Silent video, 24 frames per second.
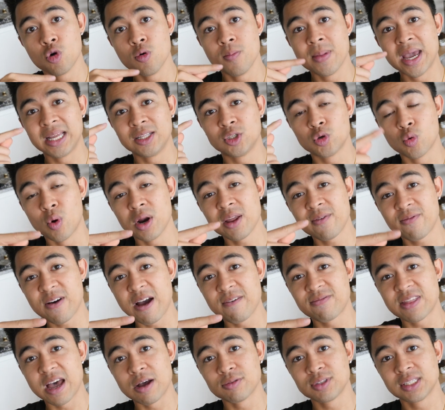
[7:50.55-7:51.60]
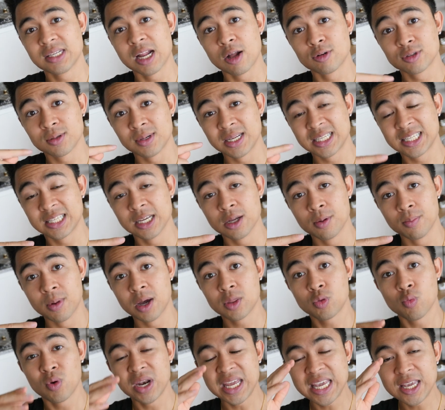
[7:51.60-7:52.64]
who made $25,000 in a single
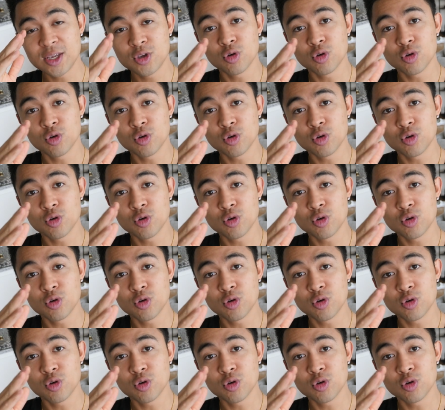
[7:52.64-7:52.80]
month when he